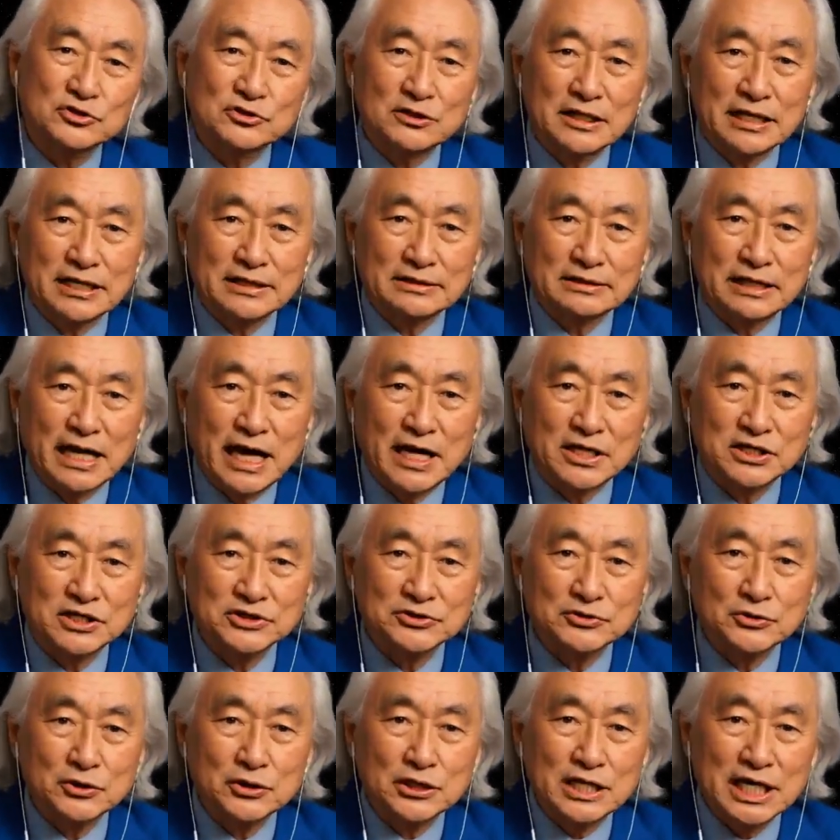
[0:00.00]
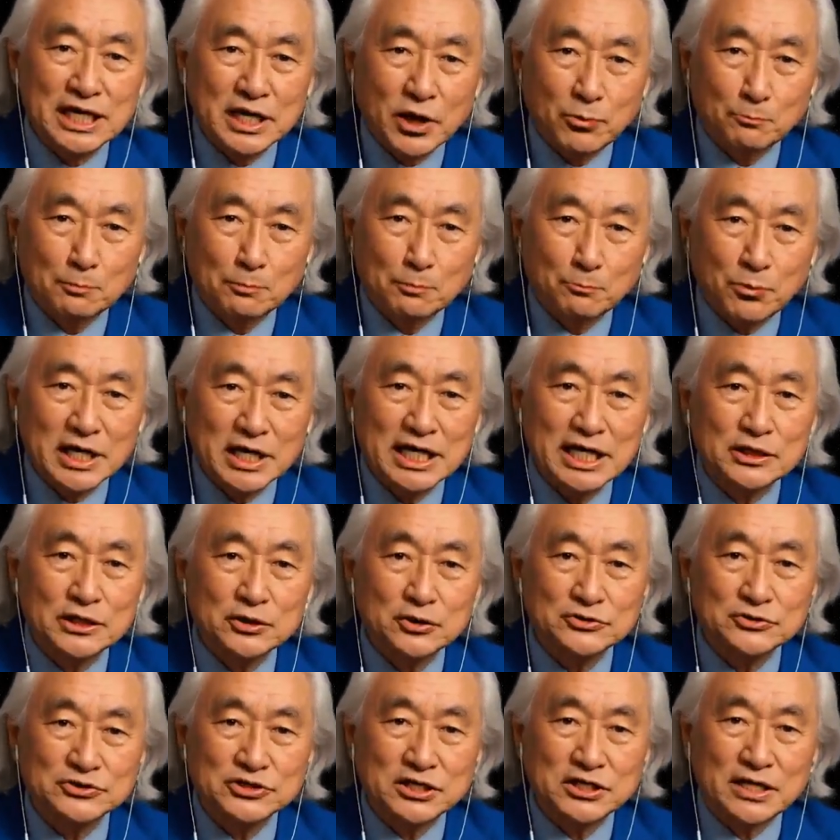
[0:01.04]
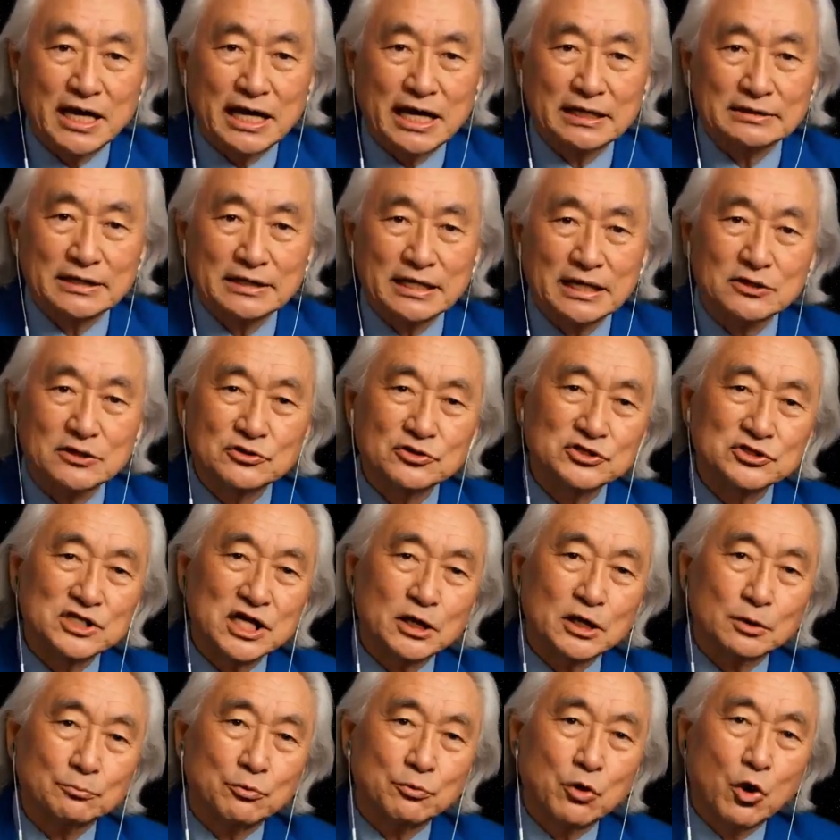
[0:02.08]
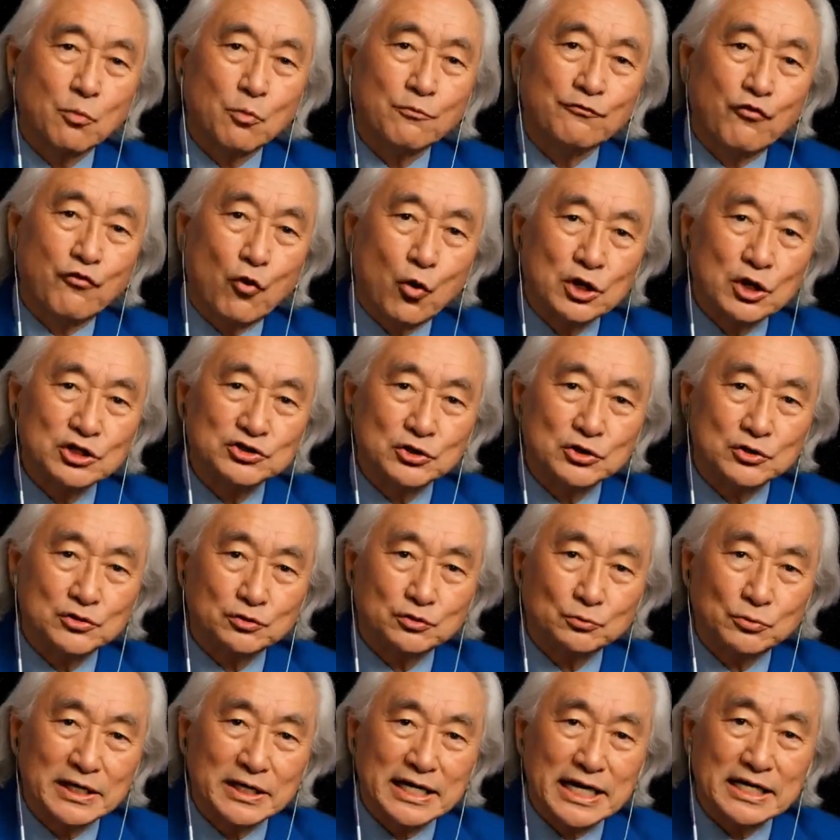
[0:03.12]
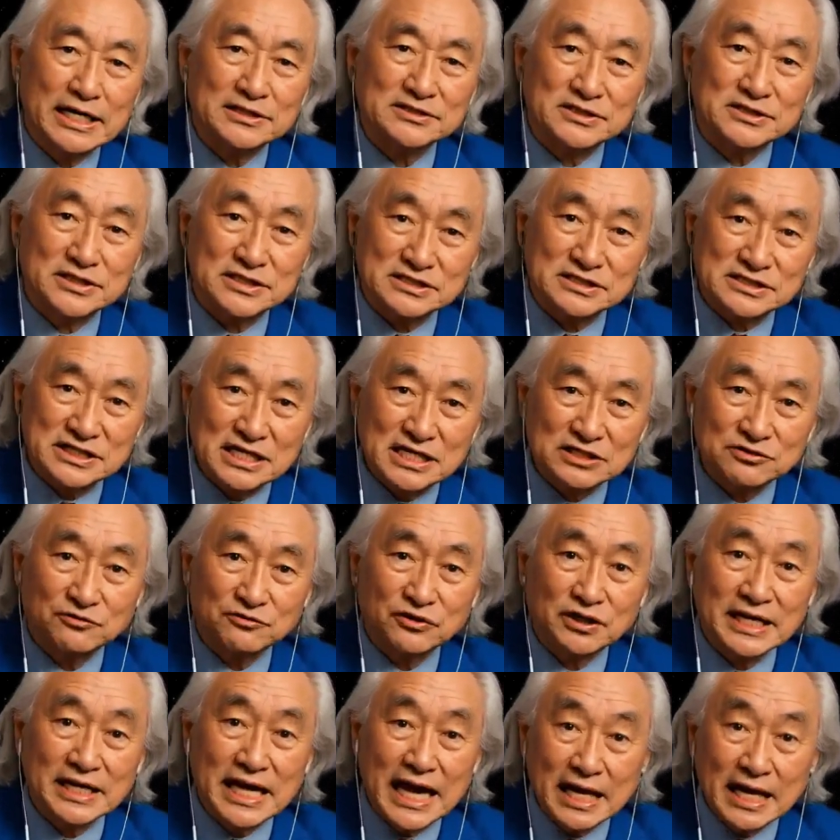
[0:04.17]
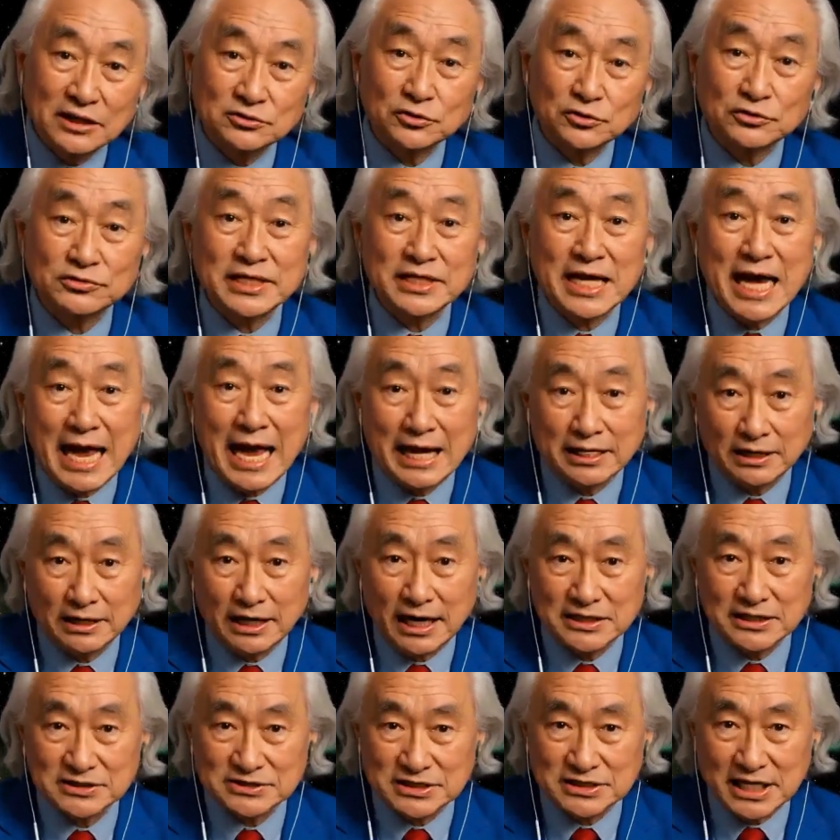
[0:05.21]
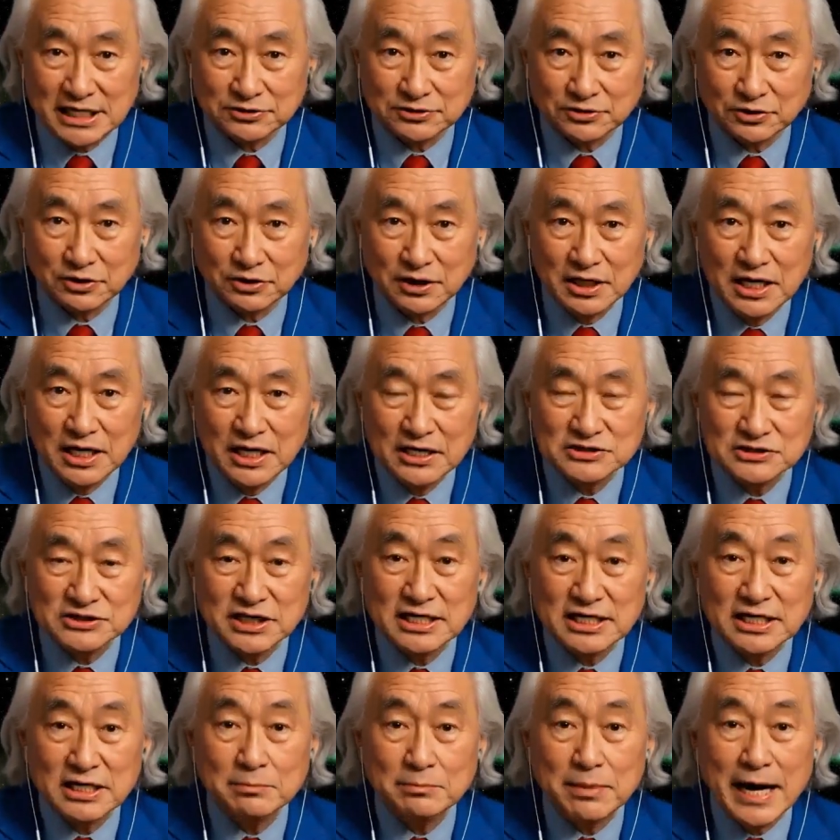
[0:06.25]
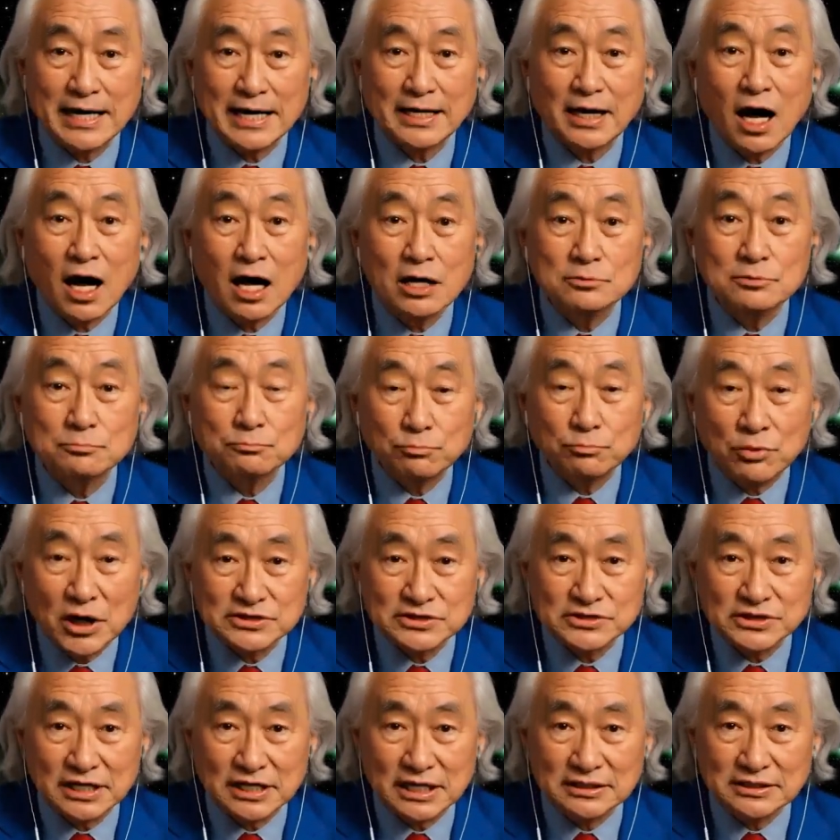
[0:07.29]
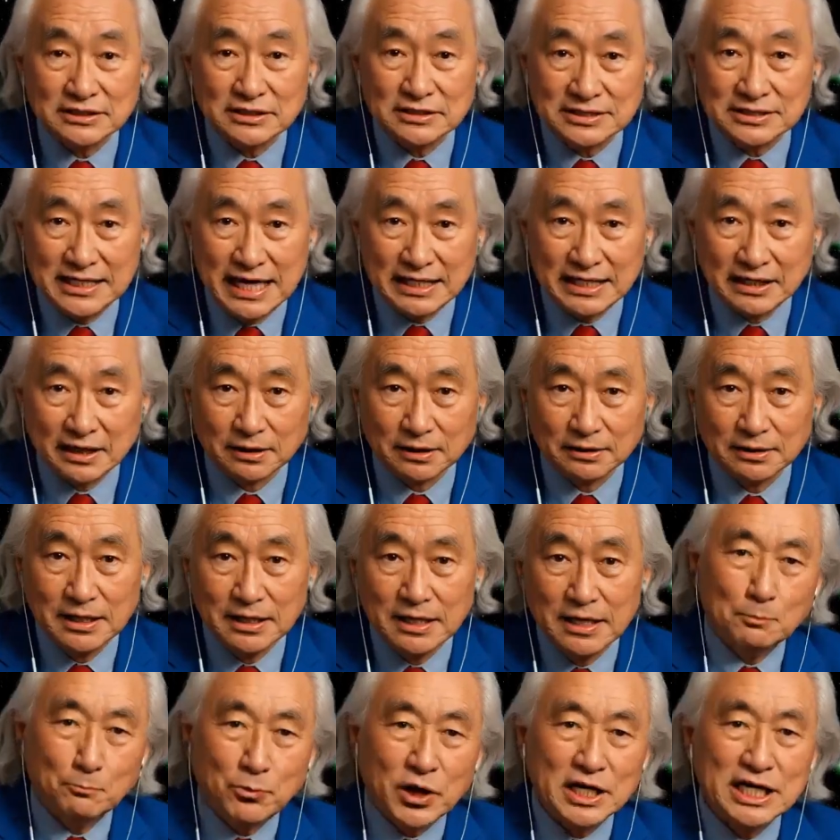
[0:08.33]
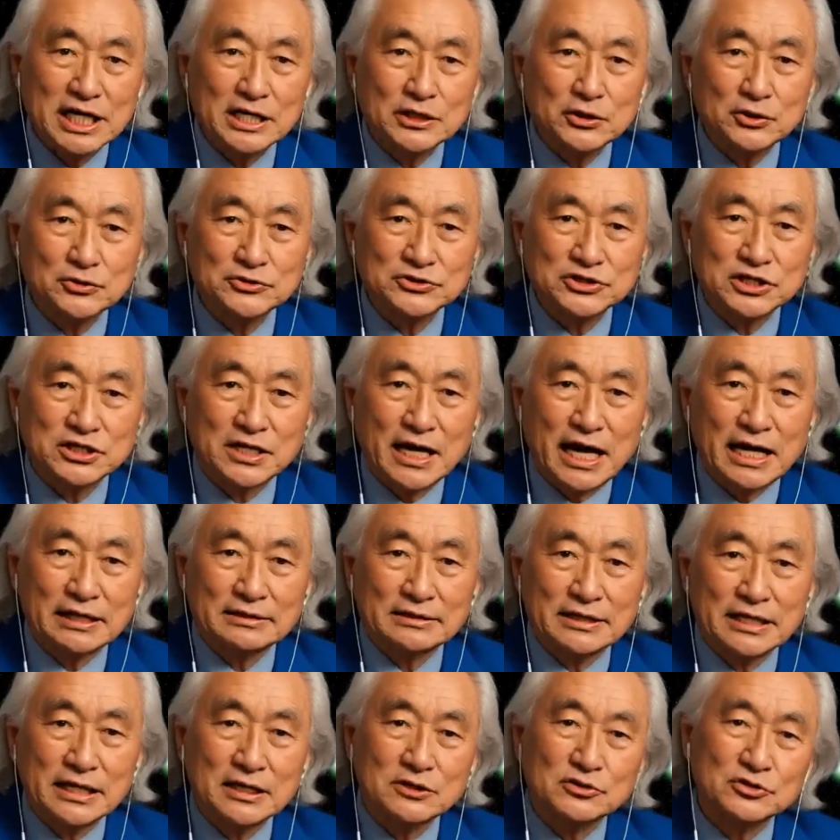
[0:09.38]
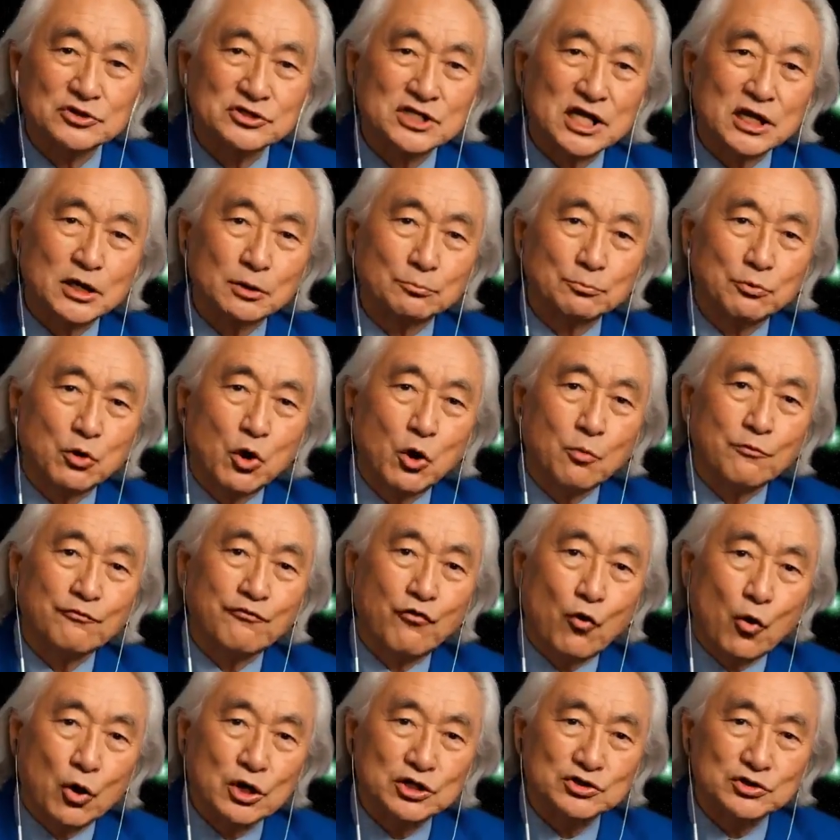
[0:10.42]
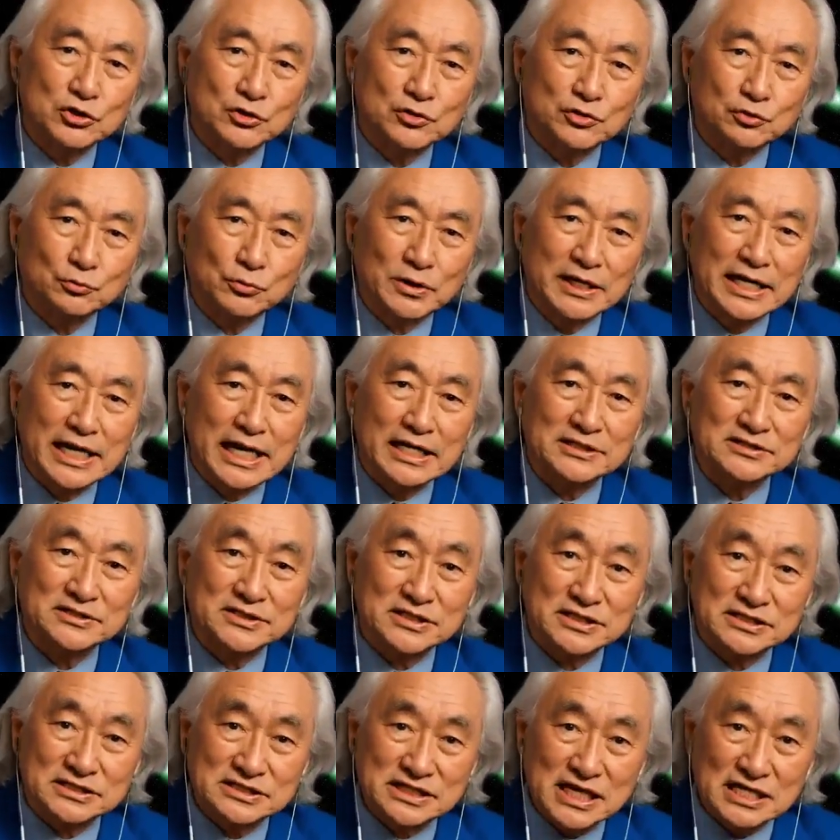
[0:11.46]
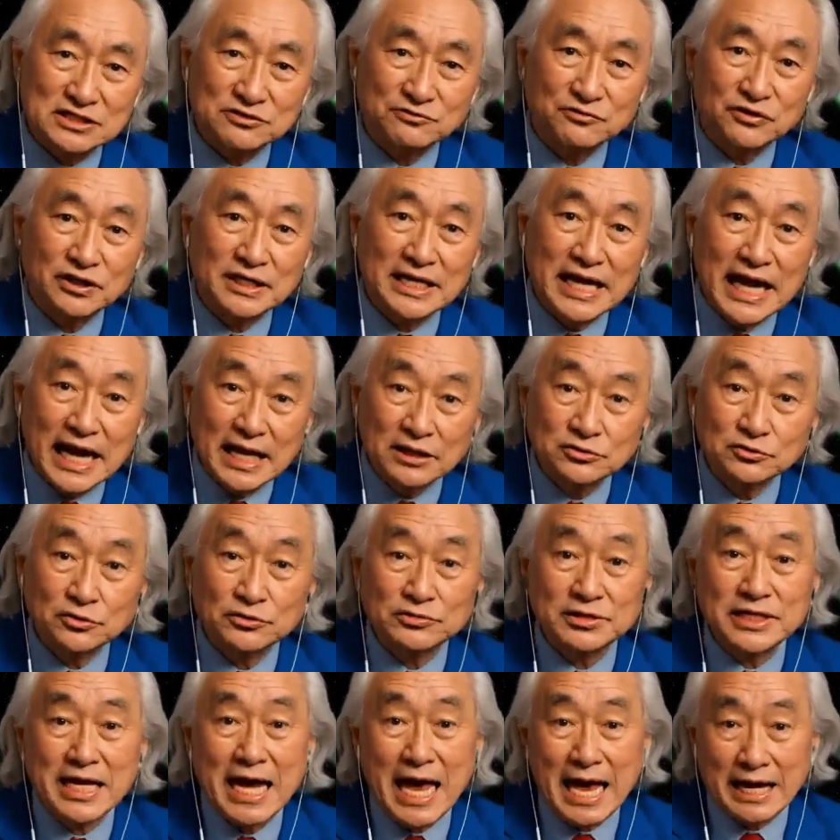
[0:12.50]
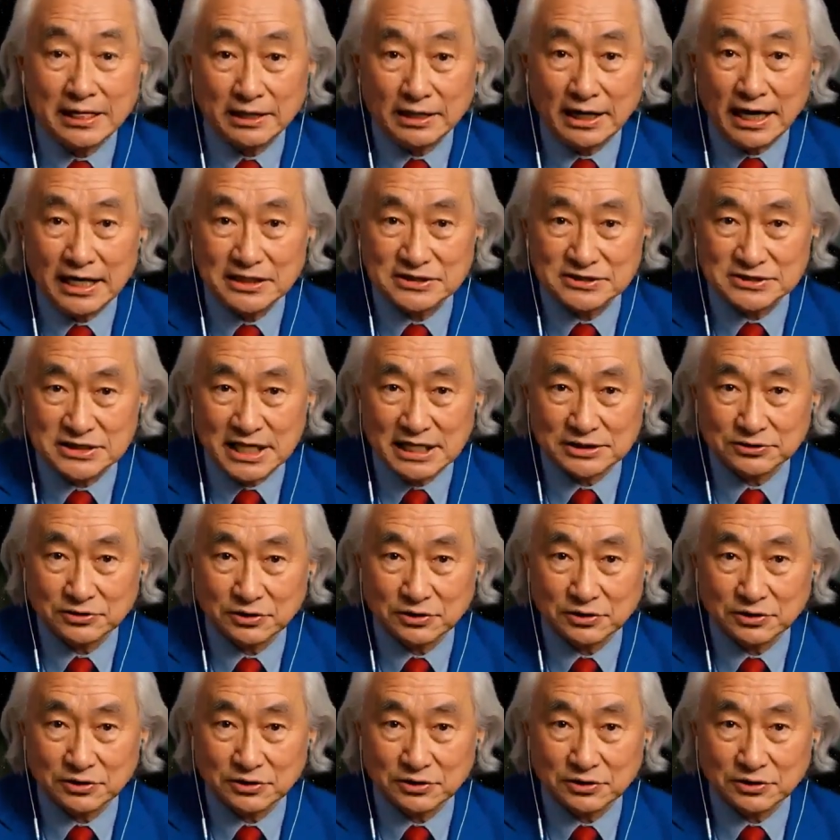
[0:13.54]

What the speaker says: Here is Mercury, 0.4 astronomical units from the surface of the sun. It gets cooked, and to avoid falling into the gravity well, Mercury has to orbit at a velocity of around 48 kilometers per second.